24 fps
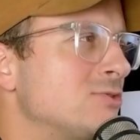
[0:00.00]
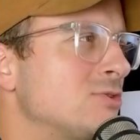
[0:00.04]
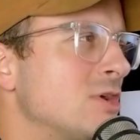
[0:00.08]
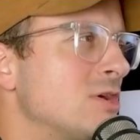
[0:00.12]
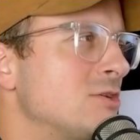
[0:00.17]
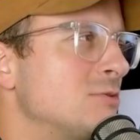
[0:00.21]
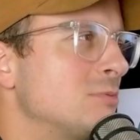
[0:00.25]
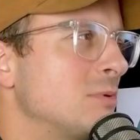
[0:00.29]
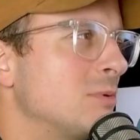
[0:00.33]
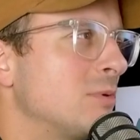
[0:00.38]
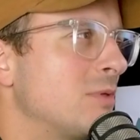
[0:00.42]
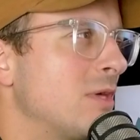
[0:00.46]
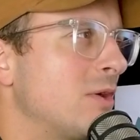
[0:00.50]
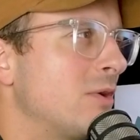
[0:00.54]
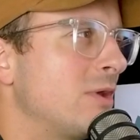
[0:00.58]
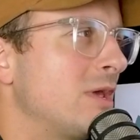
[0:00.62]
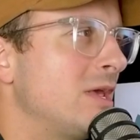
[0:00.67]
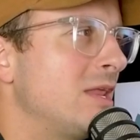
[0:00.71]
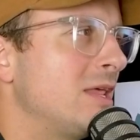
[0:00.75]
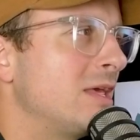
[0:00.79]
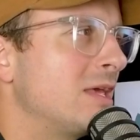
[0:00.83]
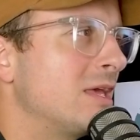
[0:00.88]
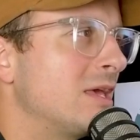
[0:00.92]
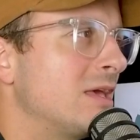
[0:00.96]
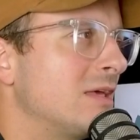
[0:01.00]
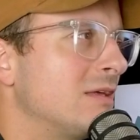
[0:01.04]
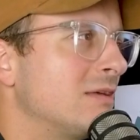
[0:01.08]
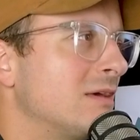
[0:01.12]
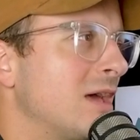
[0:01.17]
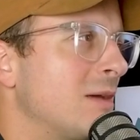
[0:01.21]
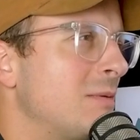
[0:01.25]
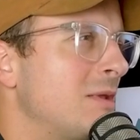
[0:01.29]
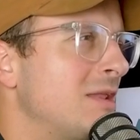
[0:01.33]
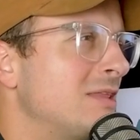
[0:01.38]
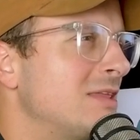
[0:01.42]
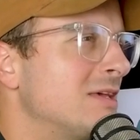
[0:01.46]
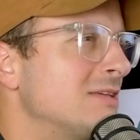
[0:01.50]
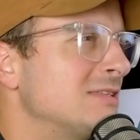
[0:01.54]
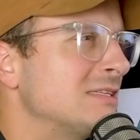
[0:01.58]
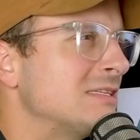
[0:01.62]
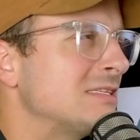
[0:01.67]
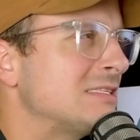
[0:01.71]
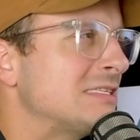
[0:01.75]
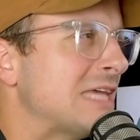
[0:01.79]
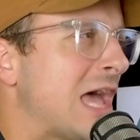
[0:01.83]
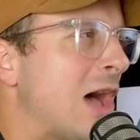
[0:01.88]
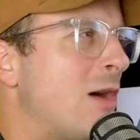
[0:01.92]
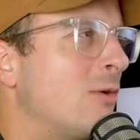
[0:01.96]
judgment without eating it. I mean, it
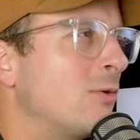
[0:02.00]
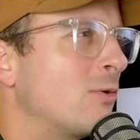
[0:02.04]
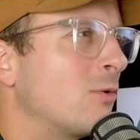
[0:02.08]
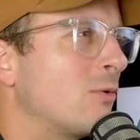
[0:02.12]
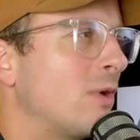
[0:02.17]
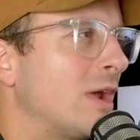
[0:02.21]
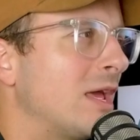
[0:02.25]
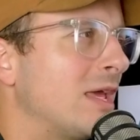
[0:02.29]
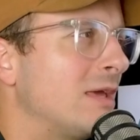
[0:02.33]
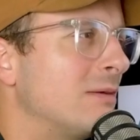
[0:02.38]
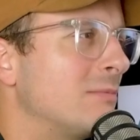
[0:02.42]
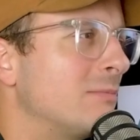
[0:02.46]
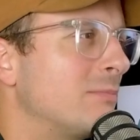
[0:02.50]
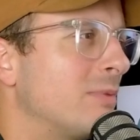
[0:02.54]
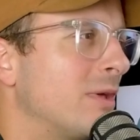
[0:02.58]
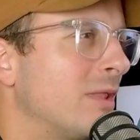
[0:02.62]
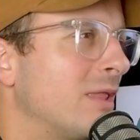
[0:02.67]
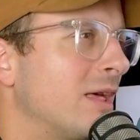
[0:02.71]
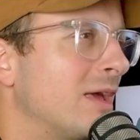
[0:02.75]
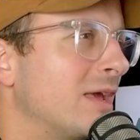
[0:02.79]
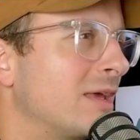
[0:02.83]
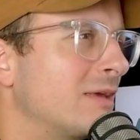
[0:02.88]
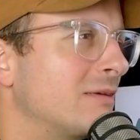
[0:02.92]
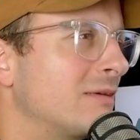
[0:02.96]
doesn't sound great, but like,